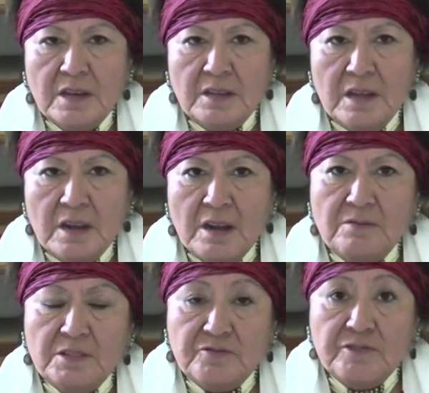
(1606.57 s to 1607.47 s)
that I
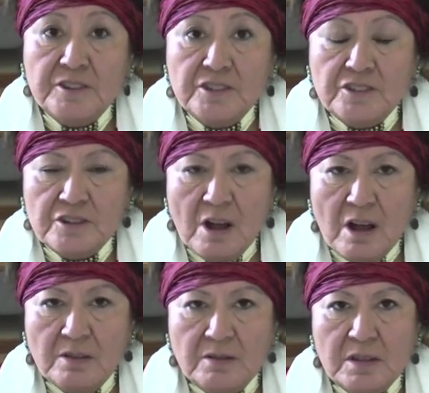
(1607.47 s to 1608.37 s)
was first
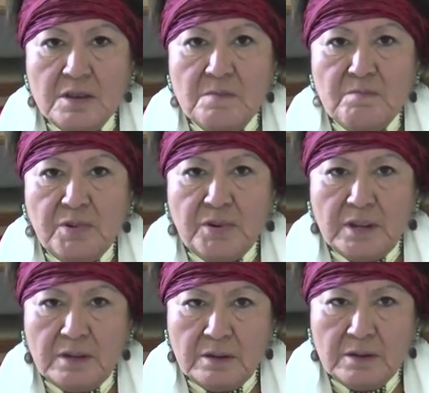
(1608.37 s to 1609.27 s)
taught the
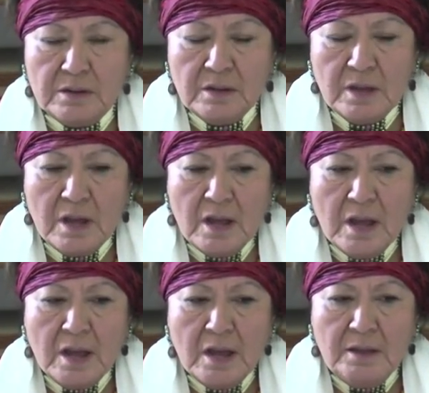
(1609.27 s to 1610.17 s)
imprint
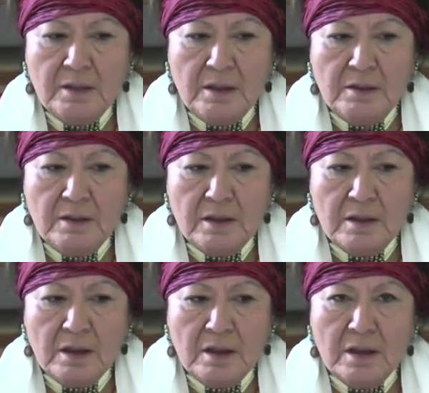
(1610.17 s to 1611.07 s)
and then
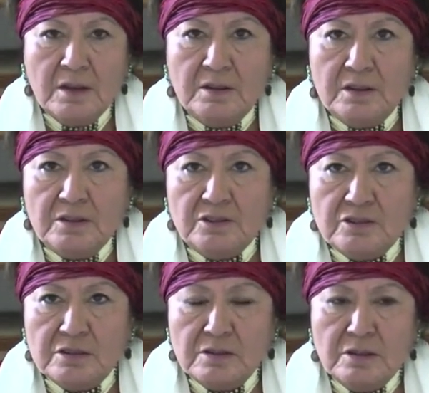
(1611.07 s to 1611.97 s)
the uh,
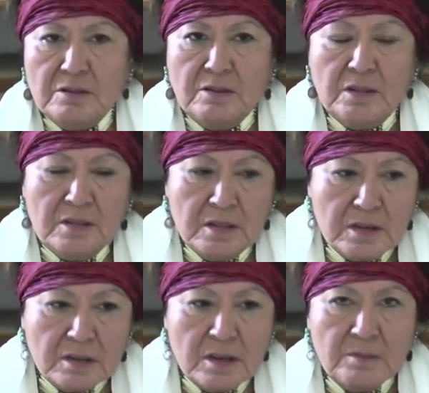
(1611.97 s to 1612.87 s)
addiction, you know, and
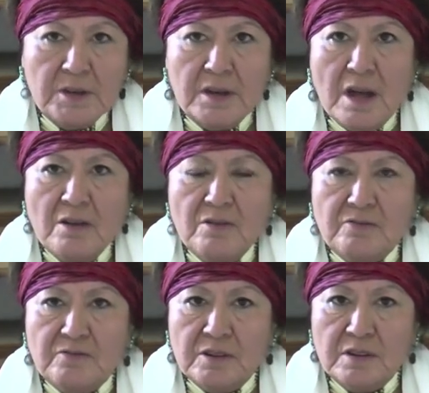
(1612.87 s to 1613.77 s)
then coming out
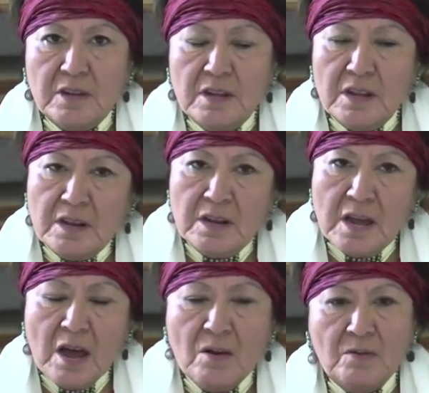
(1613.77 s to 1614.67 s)
of it, and then
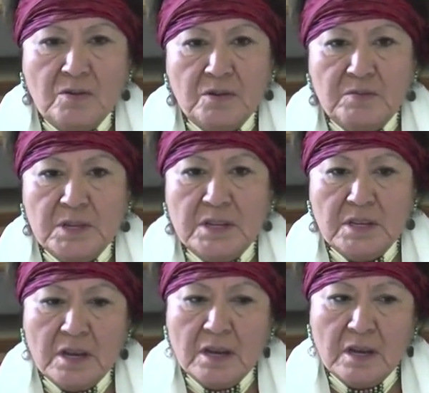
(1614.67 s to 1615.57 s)
now to be
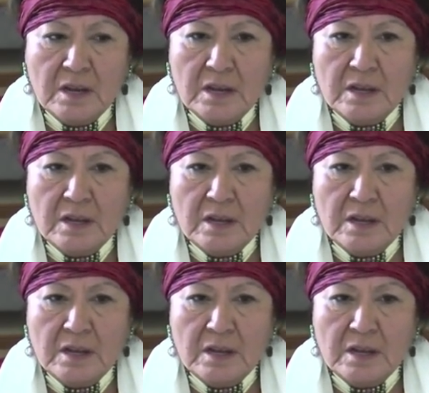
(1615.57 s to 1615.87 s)
uh,